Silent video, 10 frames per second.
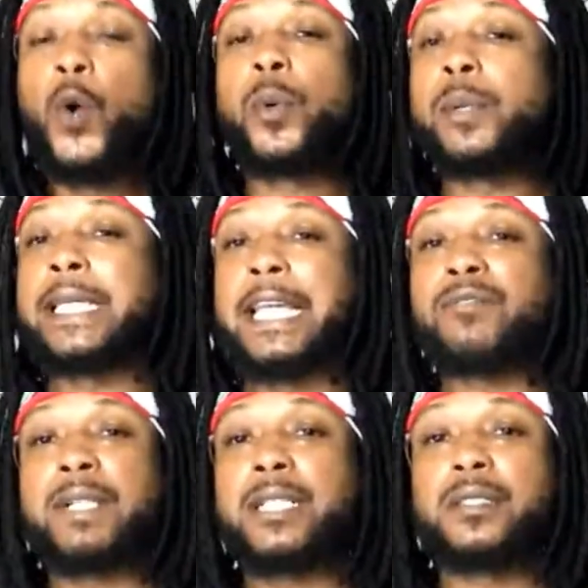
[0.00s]
We were
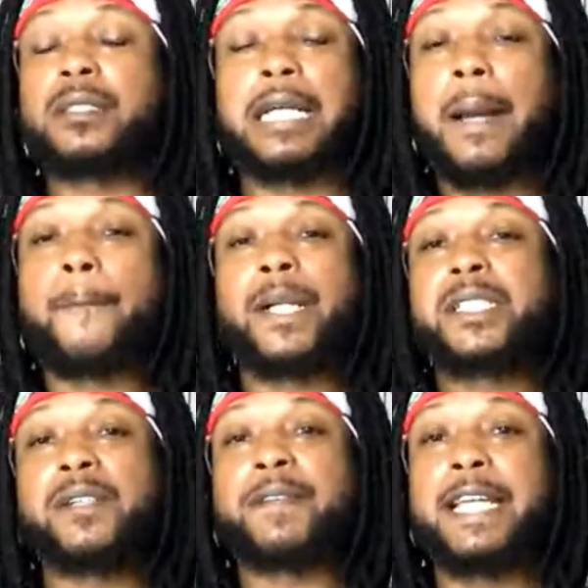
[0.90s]
getting ready to look like a
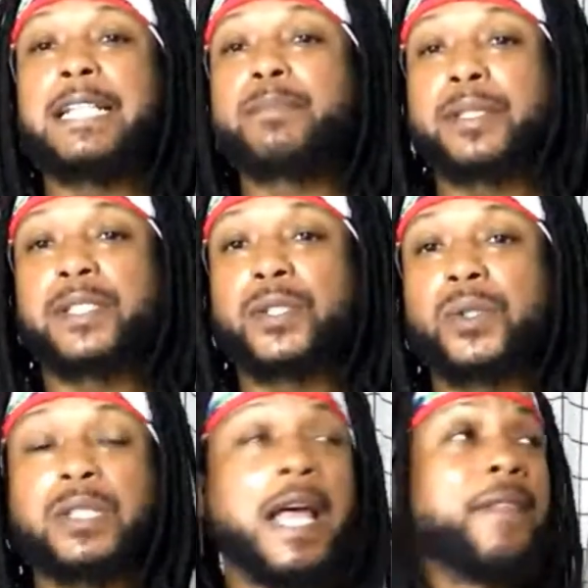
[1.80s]
bunch of
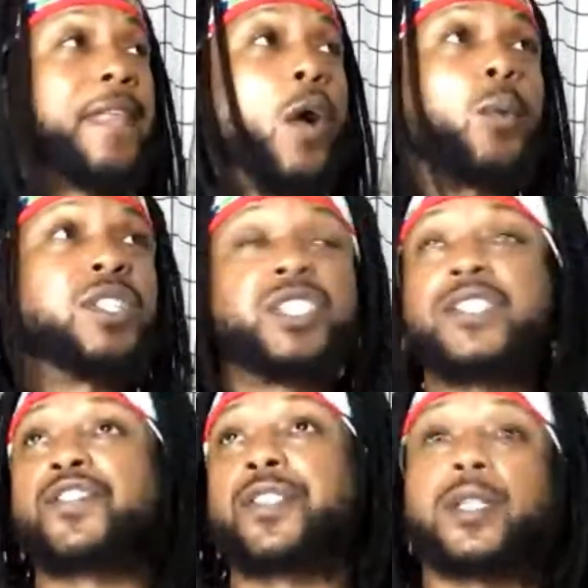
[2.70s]
imbeciles that were
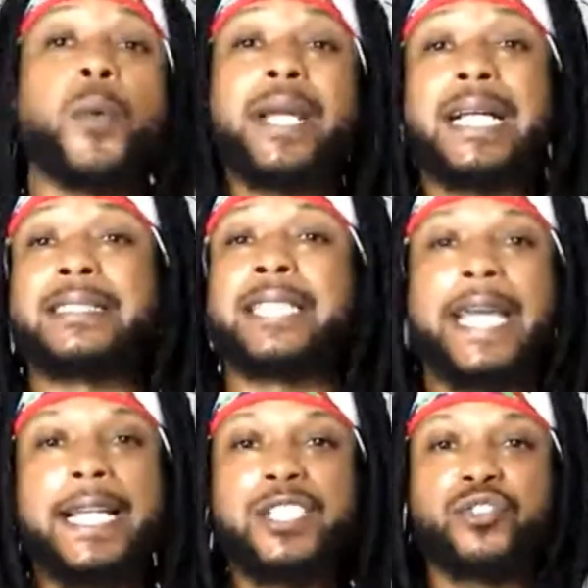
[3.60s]
just throwing a
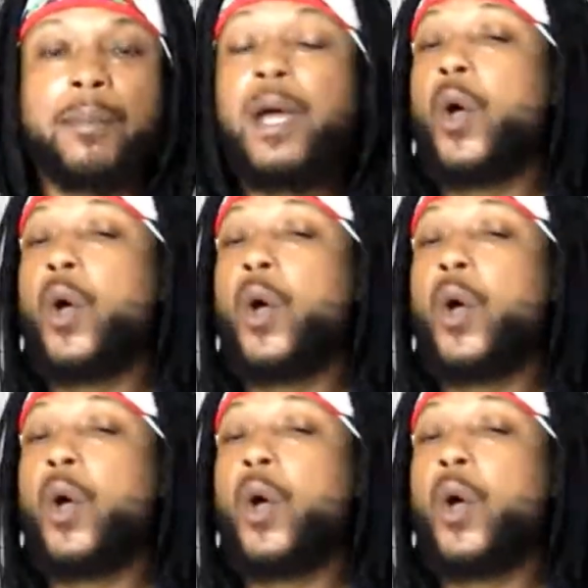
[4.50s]
tantrum.